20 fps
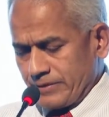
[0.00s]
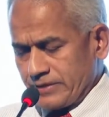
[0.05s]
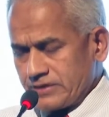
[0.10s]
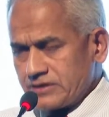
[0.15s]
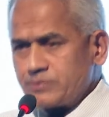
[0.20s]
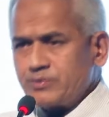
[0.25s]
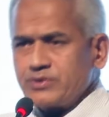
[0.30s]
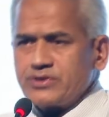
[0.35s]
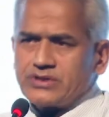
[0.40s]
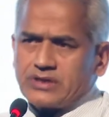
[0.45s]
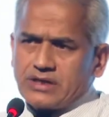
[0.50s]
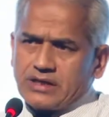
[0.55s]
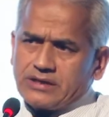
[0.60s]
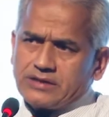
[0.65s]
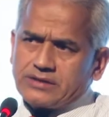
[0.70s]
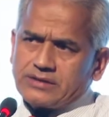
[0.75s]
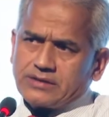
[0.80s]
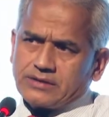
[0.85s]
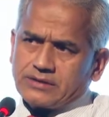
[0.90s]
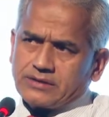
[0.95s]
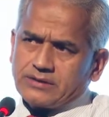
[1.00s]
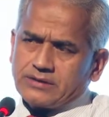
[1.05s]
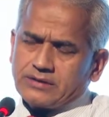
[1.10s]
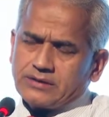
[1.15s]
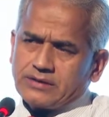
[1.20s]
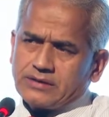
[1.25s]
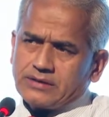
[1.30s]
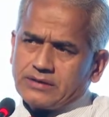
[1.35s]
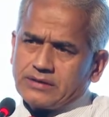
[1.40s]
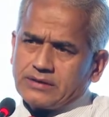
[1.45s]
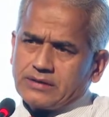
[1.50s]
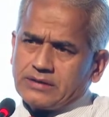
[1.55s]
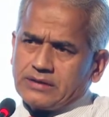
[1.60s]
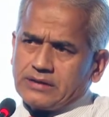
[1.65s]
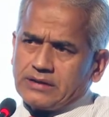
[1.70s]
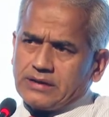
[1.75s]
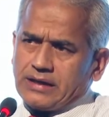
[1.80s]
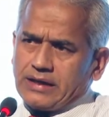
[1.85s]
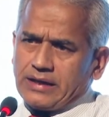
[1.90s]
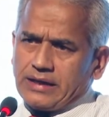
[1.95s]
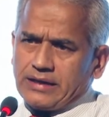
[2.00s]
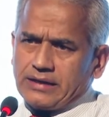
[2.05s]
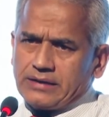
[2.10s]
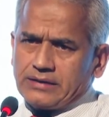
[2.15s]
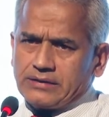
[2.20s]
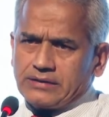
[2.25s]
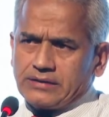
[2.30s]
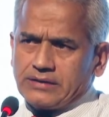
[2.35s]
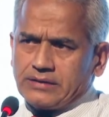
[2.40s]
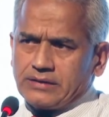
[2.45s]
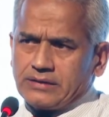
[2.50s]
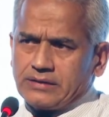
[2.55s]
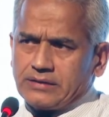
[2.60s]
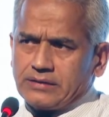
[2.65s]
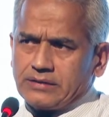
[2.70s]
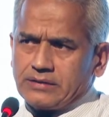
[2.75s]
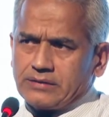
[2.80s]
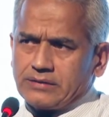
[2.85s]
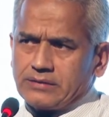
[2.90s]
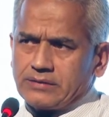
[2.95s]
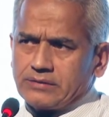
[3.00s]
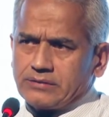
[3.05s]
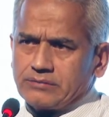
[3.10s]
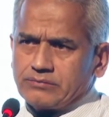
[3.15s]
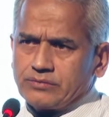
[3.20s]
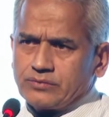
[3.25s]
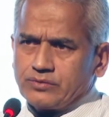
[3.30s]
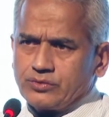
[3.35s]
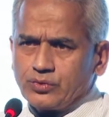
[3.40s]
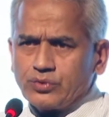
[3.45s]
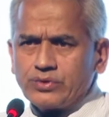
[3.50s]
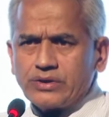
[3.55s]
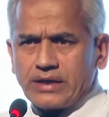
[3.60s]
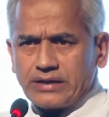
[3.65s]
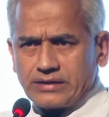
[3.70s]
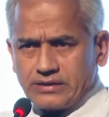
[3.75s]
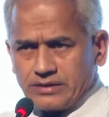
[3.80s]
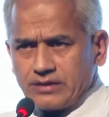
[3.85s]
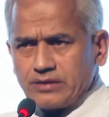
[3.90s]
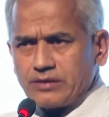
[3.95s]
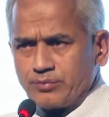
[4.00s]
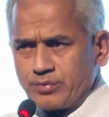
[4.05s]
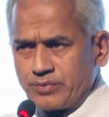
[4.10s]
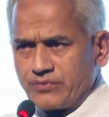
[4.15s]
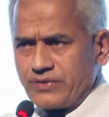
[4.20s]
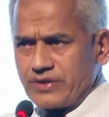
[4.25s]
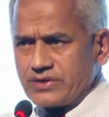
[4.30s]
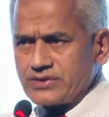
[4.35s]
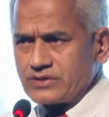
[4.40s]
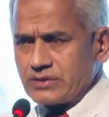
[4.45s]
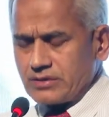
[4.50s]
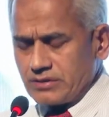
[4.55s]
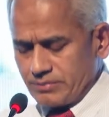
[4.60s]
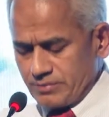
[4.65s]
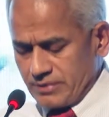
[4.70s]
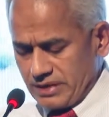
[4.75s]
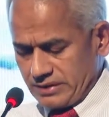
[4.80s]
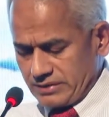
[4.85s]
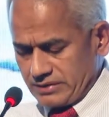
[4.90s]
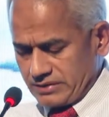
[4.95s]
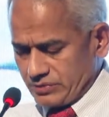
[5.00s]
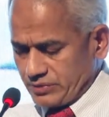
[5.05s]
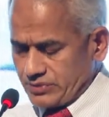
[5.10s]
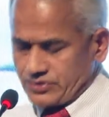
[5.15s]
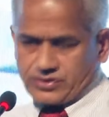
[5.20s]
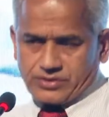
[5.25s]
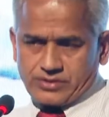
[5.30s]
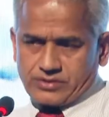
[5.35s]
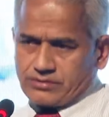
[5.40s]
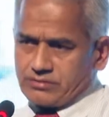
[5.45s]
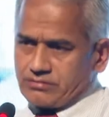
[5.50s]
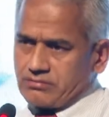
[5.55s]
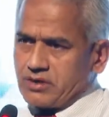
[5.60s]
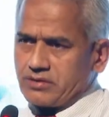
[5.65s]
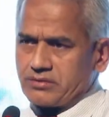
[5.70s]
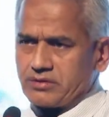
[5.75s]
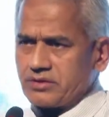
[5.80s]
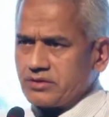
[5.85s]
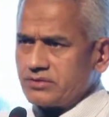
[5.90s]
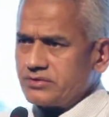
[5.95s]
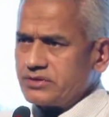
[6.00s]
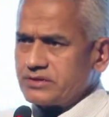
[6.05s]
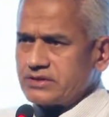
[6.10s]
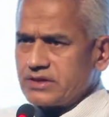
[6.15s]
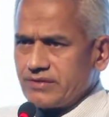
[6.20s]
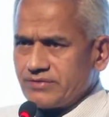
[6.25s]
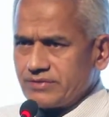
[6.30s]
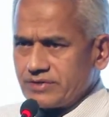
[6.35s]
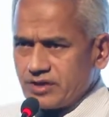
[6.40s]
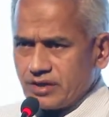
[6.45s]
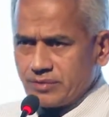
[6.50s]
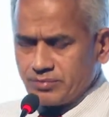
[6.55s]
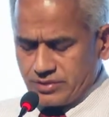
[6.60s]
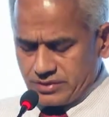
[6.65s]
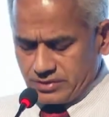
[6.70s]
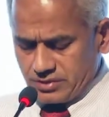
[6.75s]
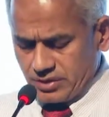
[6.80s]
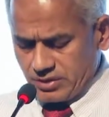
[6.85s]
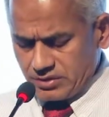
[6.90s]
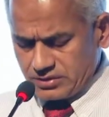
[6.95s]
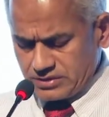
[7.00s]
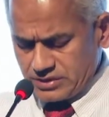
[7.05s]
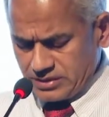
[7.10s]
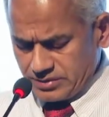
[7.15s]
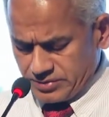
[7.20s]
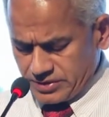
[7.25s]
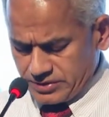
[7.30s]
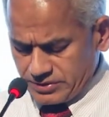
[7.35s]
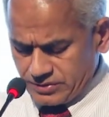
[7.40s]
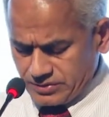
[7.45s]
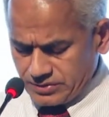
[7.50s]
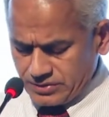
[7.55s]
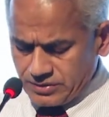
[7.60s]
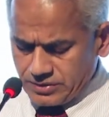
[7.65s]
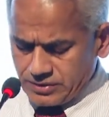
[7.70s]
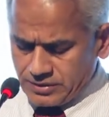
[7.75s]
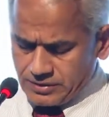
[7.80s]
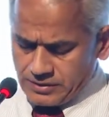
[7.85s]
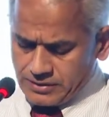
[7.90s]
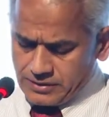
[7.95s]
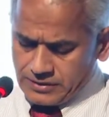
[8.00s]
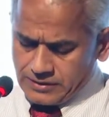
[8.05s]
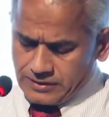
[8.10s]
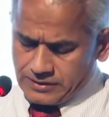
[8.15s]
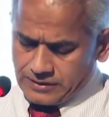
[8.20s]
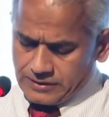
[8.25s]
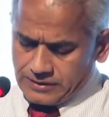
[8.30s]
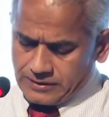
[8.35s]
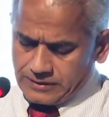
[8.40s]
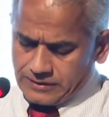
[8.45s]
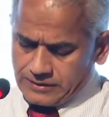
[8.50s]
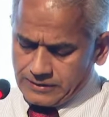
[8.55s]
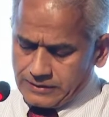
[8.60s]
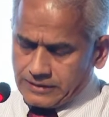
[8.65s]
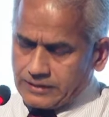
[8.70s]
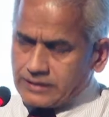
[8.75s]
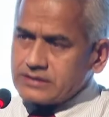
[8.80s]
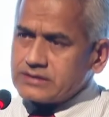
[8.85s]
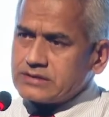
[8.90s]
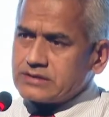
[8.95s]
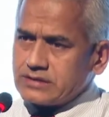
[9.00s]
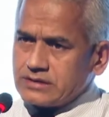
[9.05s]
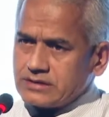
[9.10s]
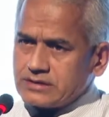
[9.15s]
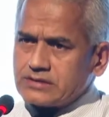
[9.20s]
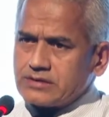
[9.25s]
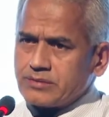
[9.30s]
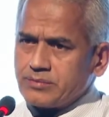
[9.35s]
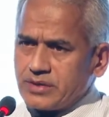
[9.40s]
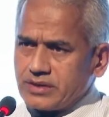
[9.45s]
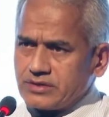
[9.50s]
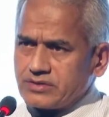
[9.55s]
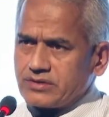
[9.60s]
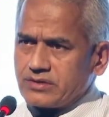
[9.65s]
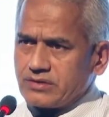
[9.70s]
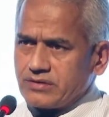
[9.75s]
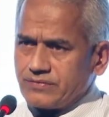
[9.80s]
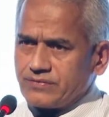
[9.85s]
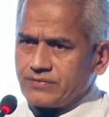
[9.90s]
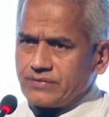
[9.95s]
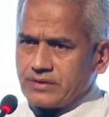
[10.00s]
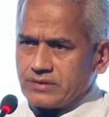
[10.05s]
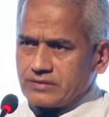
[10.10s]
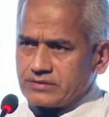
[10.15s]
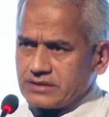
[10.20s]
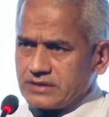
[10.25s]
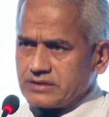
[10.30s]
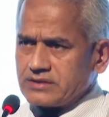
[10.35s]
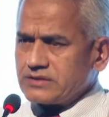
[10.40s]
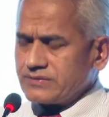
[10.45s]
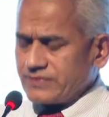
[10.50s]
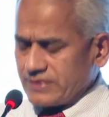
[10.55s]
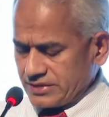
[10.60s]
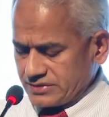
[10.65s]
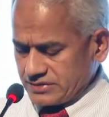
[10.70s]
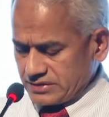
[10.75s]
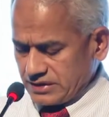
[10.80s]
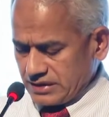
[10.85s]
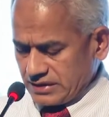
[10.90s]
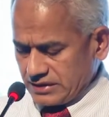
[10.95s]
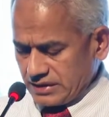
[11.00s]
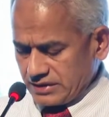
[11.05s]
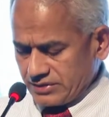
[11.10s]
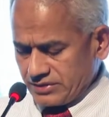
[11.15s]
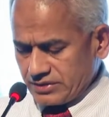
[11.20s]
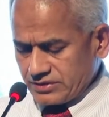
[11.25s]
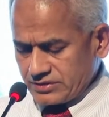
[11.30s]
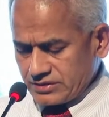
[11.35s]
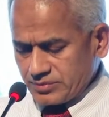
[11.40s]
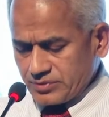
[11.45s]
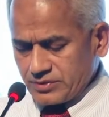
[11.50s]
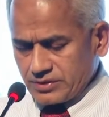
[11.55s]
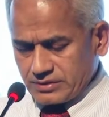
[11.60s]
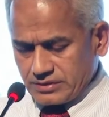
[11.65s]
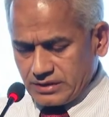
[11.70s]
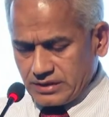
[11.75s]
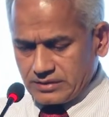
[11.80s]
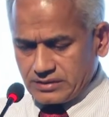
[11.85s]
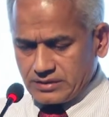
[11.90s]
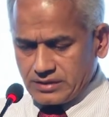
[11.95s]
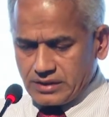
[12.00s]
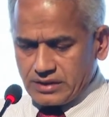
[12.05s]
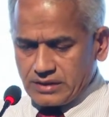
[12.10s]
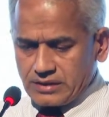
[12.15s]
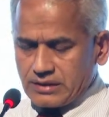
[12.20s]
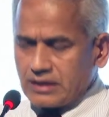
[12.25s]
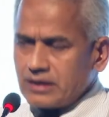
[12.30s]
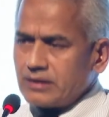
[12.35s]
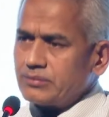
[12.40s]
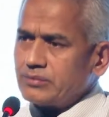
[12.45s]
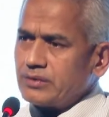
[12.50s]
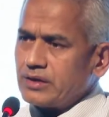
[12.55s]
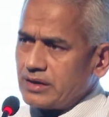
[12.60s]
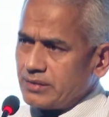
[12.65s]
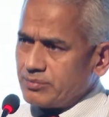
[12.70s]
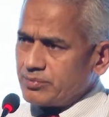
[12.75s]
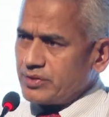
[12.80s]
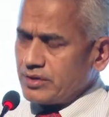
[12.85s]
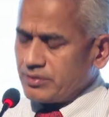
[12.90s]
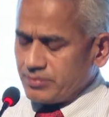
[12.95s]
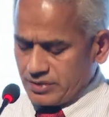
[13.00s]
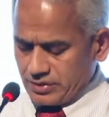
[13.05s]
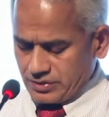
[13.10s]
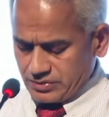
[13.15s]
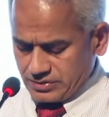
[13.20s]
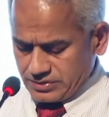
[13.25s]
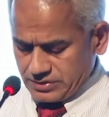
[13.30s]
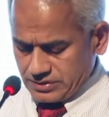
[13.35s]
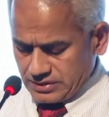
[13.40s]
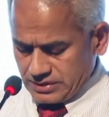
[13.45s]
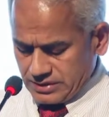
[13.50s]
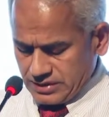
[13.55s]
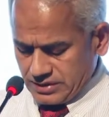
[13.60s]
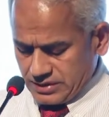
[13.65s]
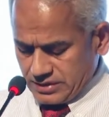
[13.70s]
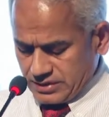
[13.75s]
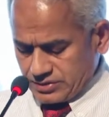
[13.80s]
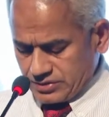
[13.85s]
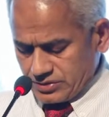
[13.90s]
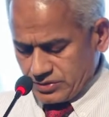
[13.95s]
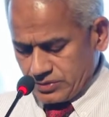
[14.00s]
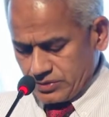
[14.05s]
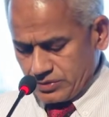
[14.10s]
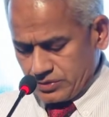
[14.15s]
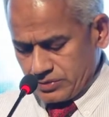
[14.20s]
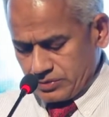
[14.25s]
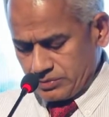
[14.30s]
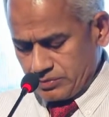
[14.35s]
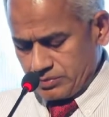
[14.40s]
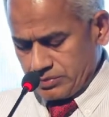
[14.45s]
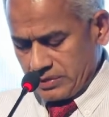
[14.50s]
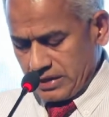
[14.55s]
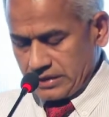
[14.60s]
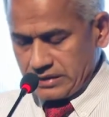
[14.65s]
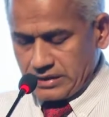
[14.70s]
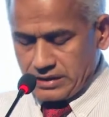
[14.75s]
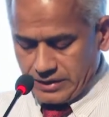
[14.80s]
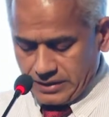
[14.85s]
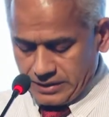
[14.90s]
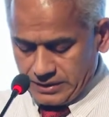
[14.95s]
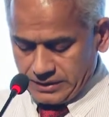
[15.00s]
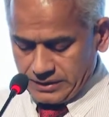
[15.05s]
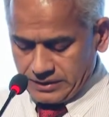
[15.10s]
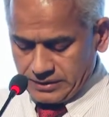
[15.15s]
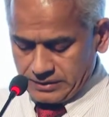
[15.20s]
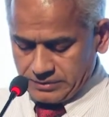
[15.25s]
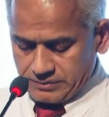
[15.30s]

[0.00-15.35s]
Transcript: speciality and do that in a professional manner, which other countries have adopted a long time ago, it is a matter of satisfaction, and I think something that I'm happy about. So, and I